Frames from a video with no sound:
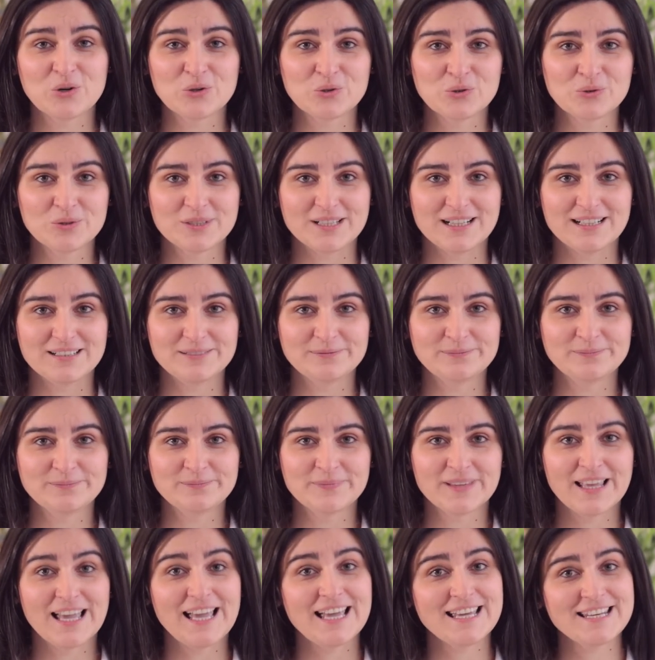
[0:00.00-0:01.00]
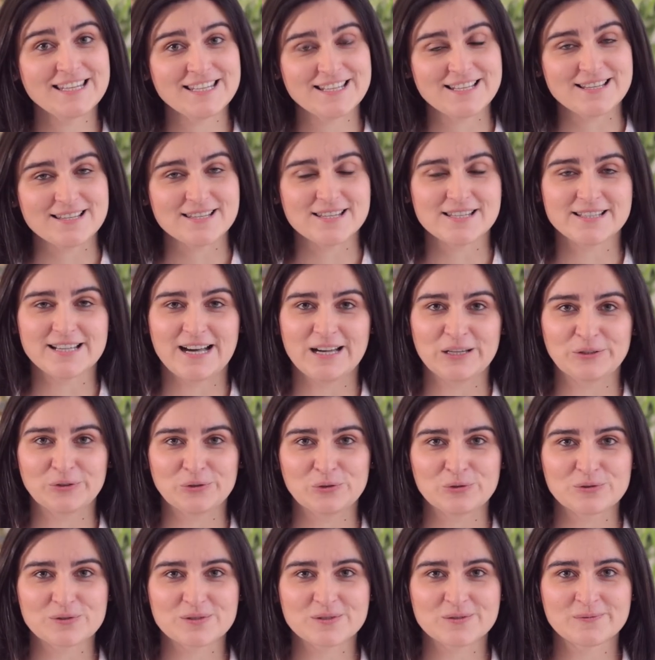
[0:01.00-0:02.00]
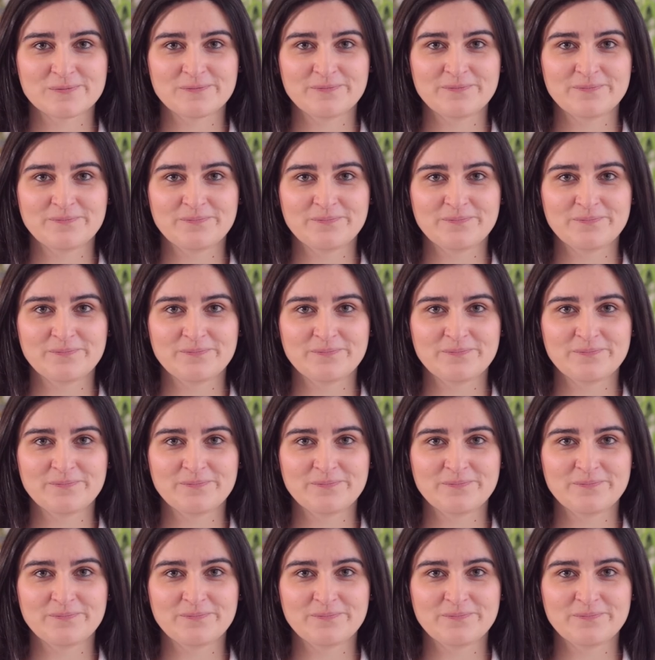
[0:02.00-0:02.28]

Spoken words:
Una and Easy Titles.